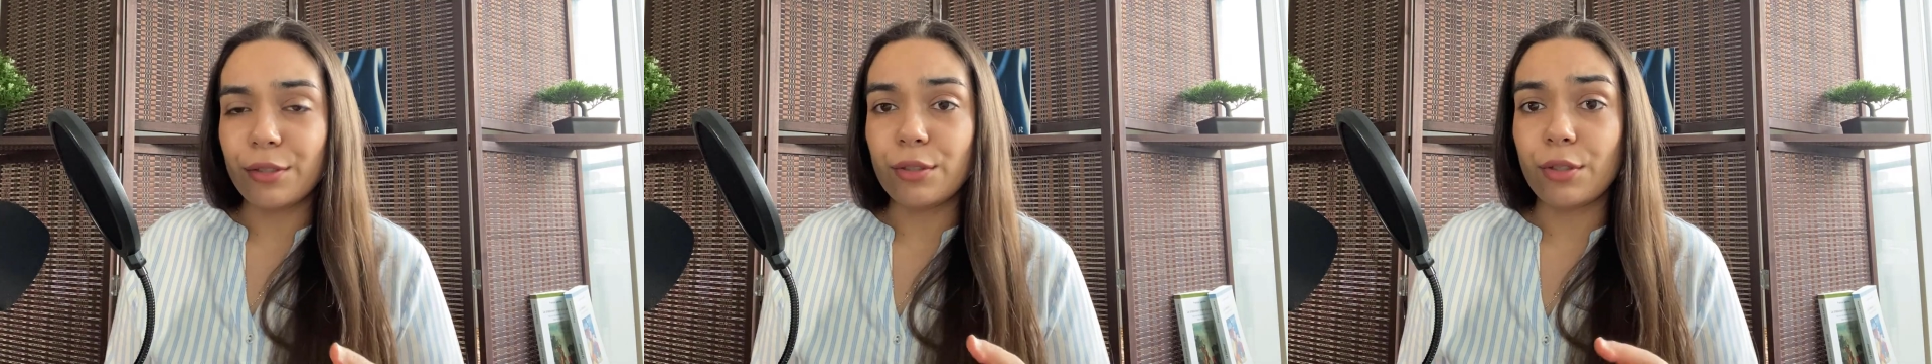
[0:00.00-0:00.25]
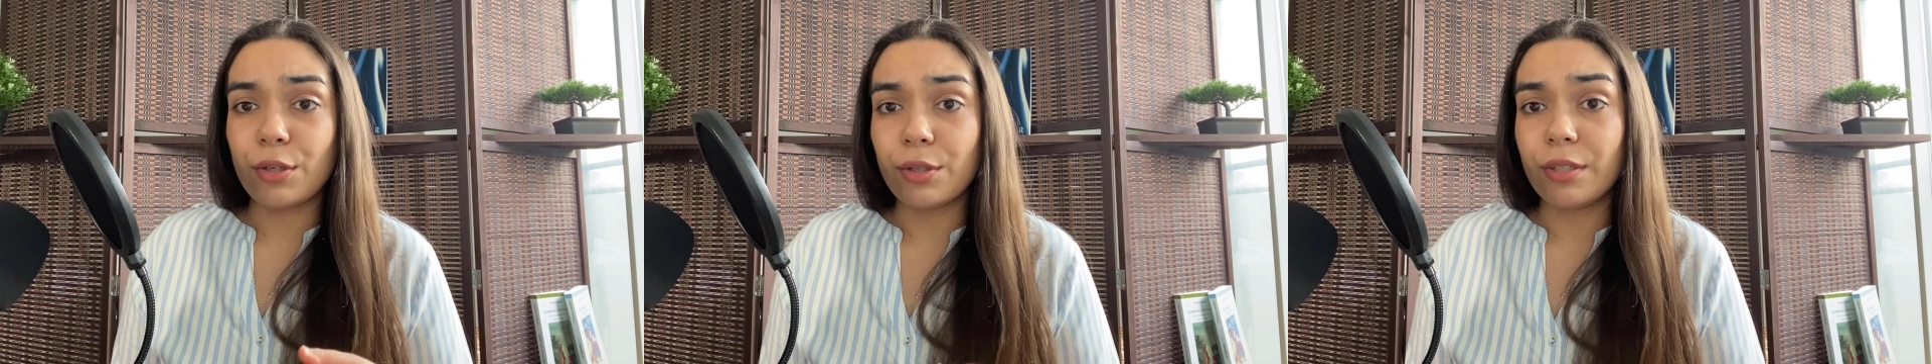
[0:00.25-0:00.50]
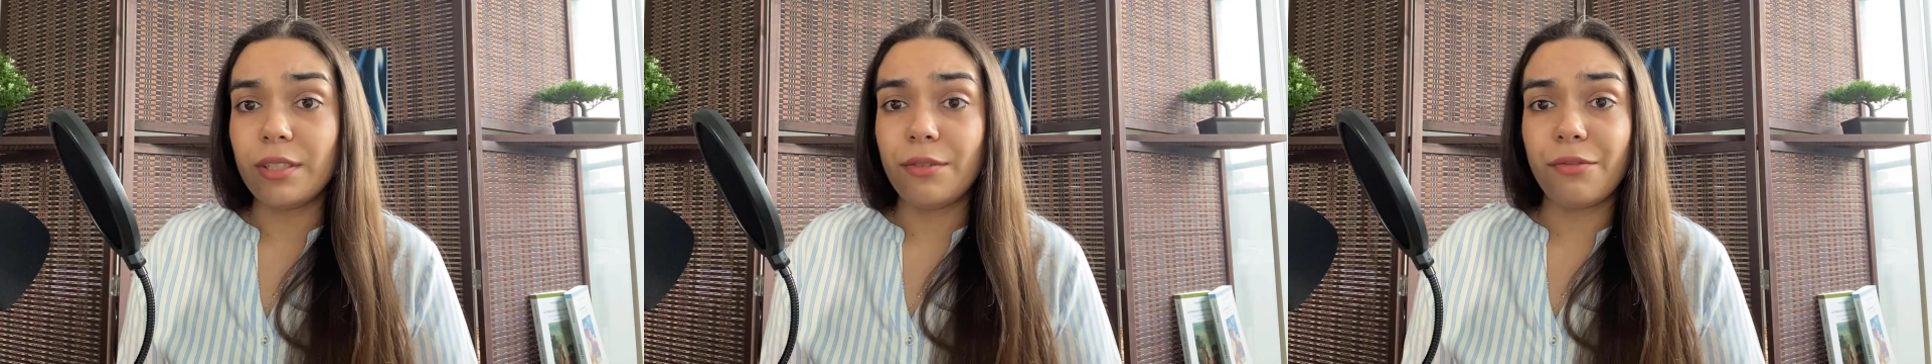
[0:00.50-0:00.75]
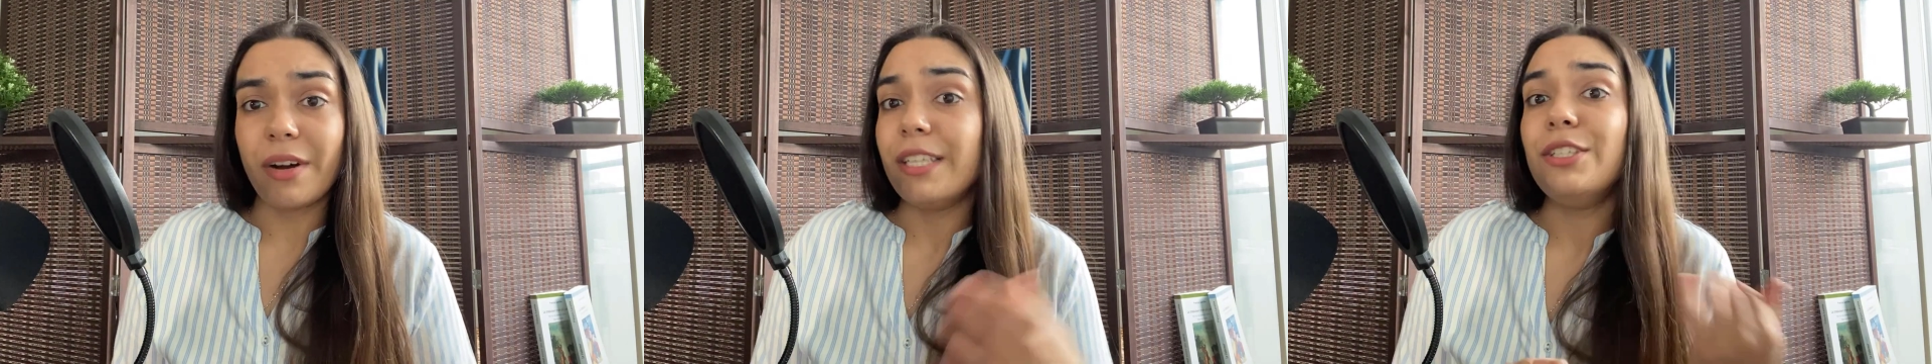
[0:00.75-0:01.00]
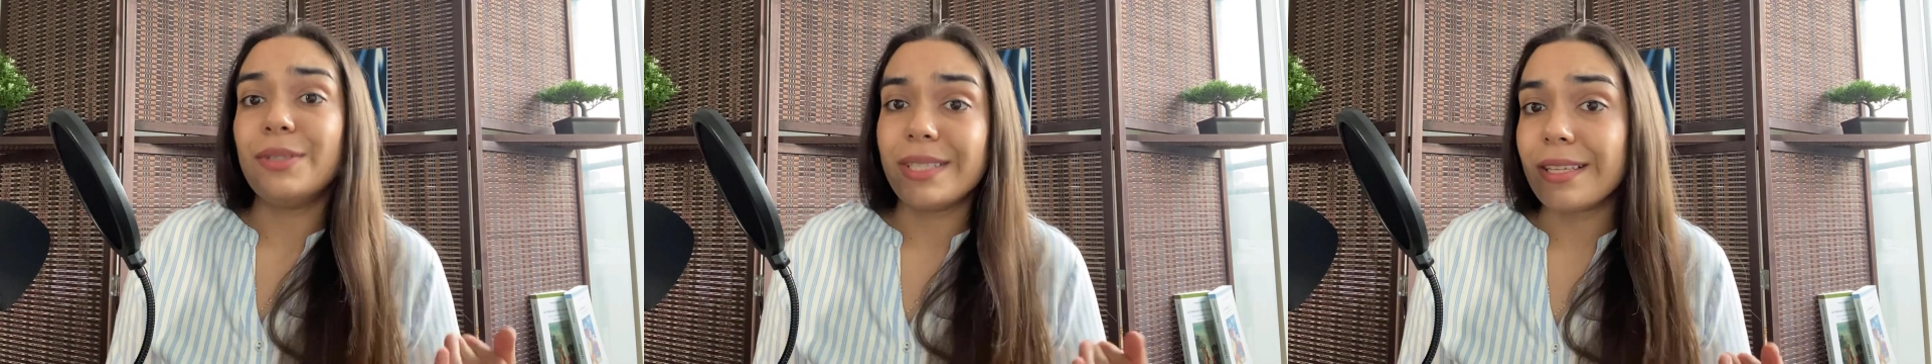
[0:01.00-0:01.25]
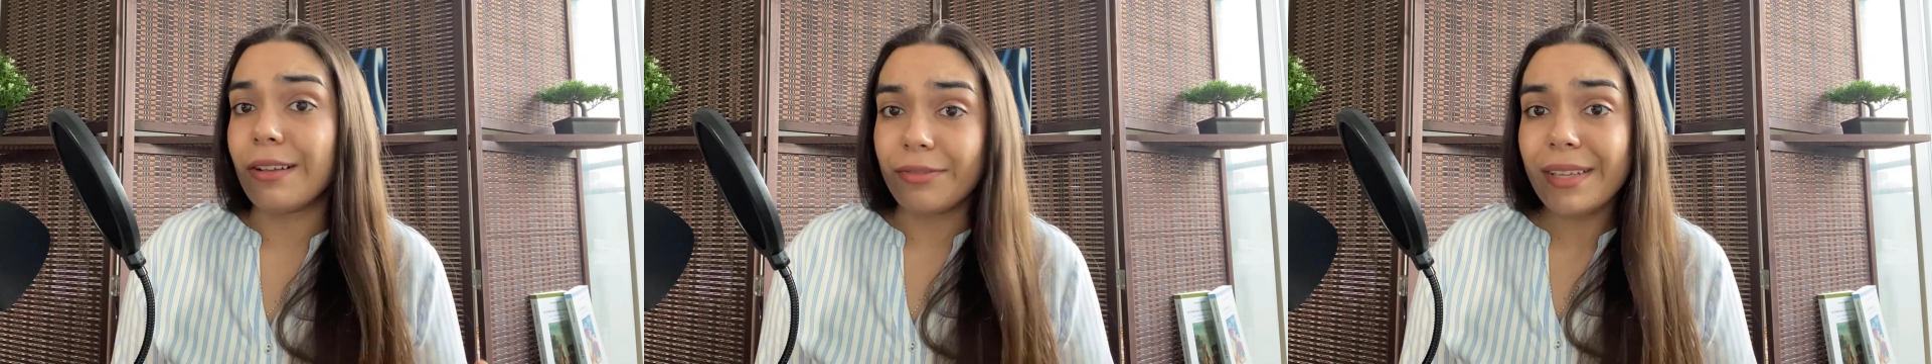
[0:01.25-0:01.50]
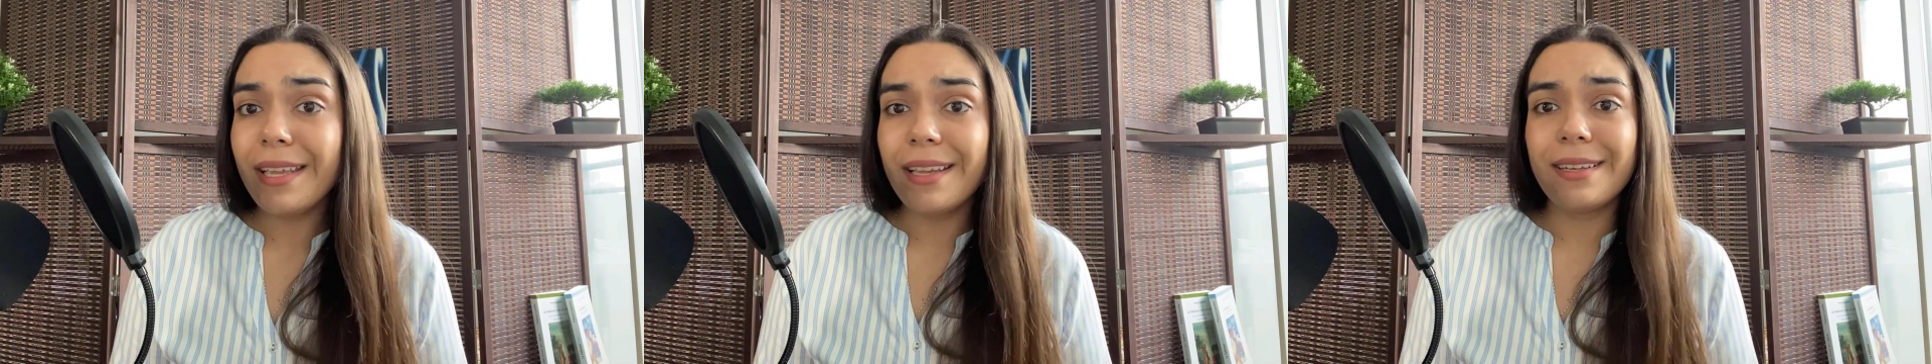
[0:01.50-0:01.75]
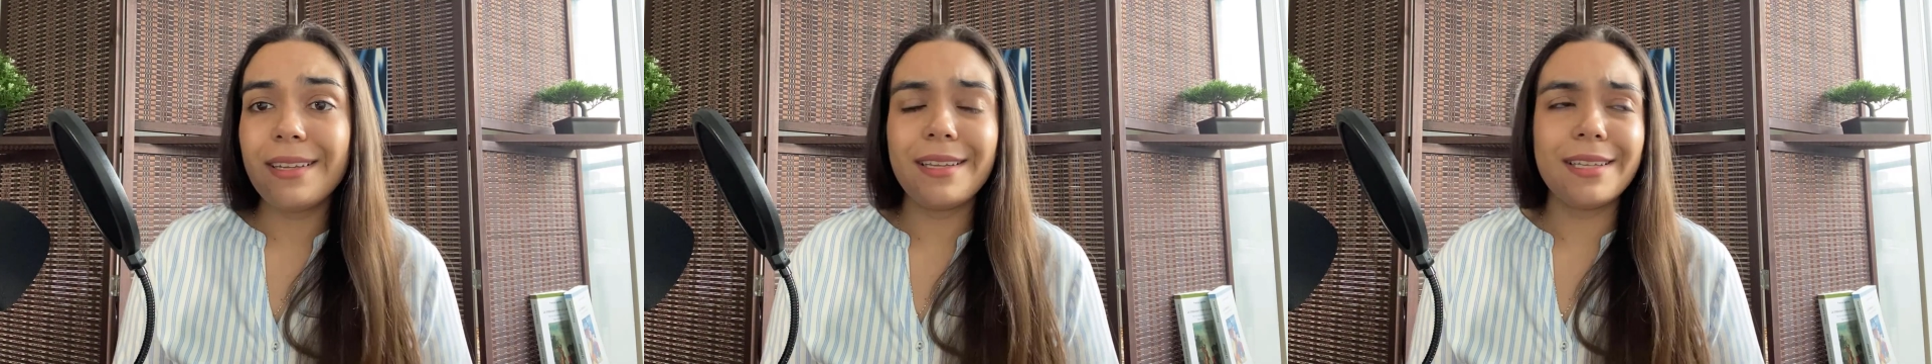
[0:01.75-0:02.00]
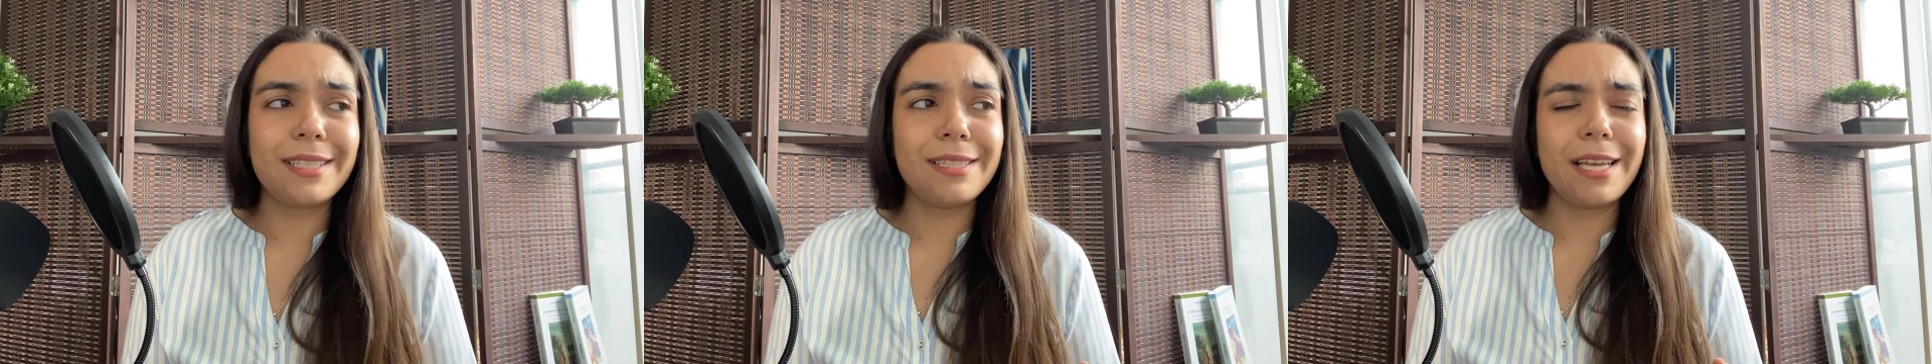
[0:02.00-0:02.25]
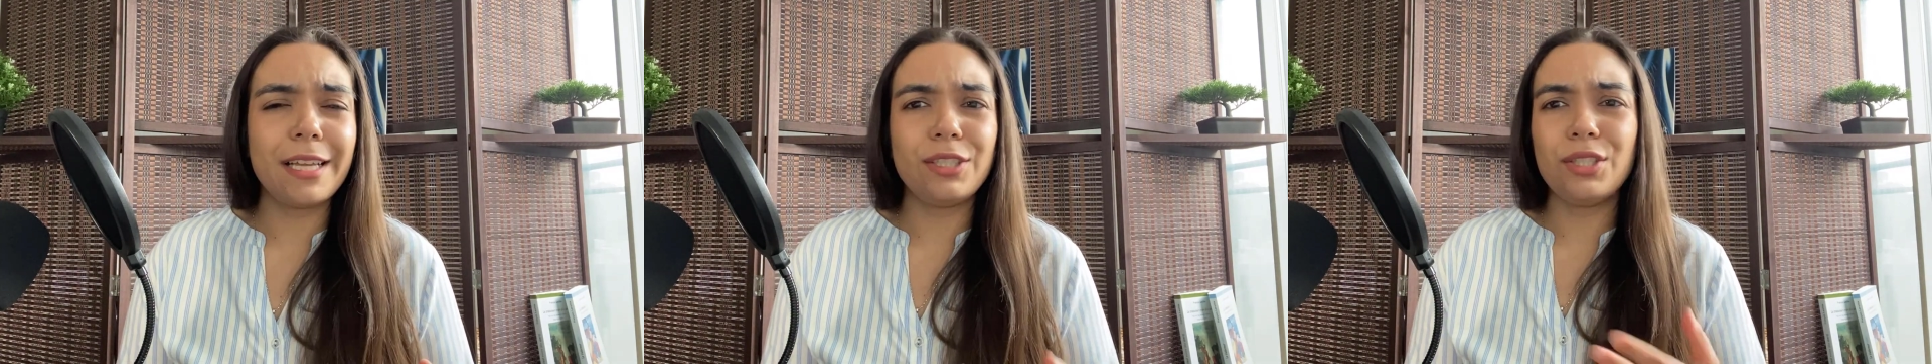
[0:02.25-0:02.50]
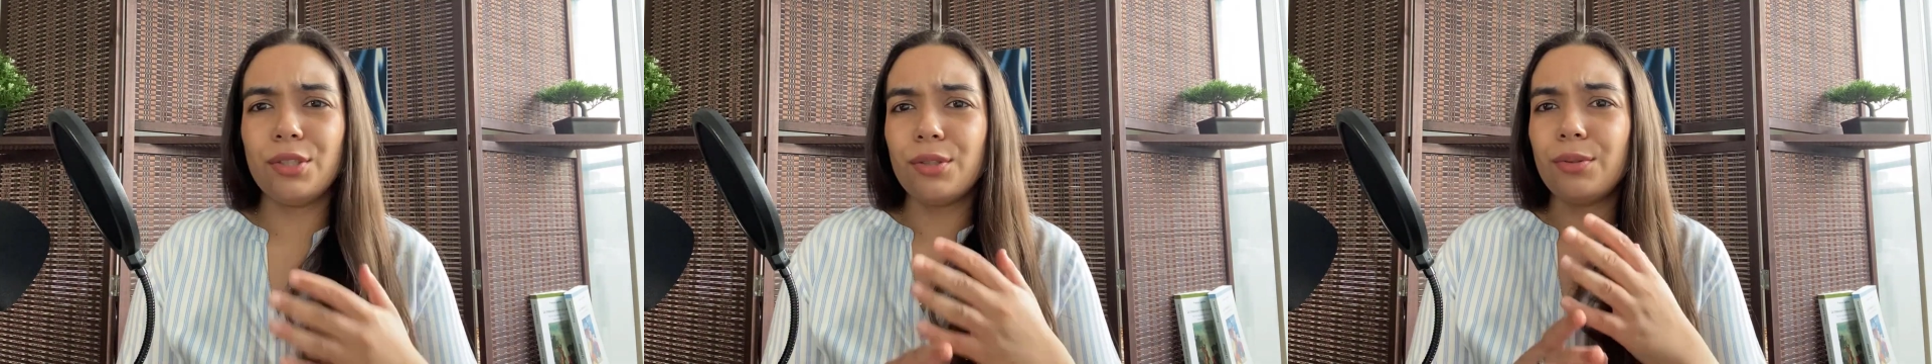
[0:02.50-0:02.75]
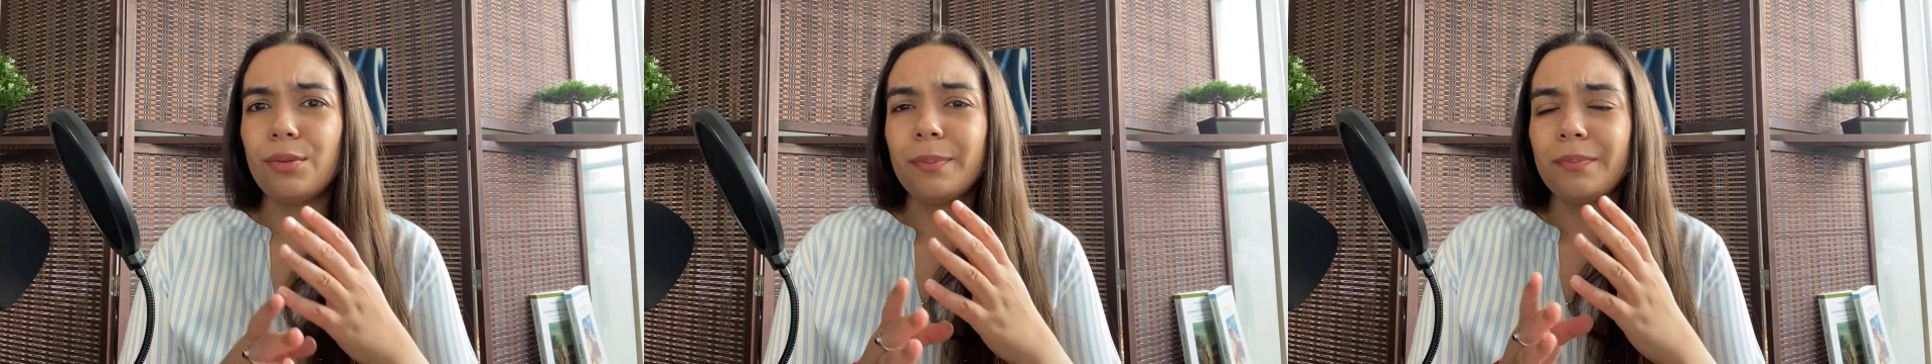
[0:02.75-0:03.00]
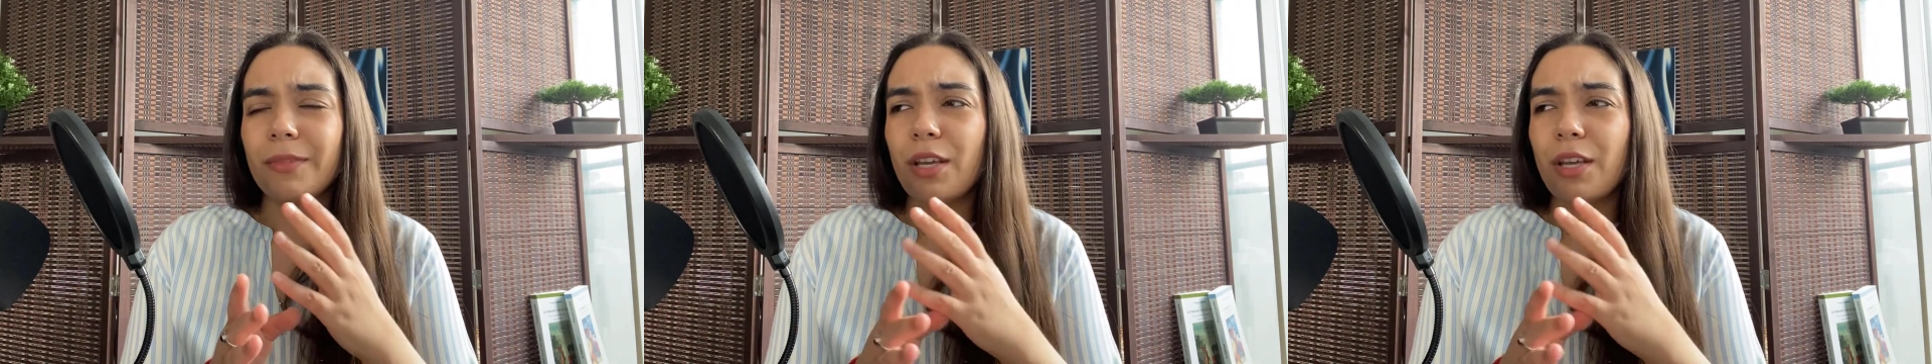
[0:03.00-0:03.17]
you could find yourself in is that you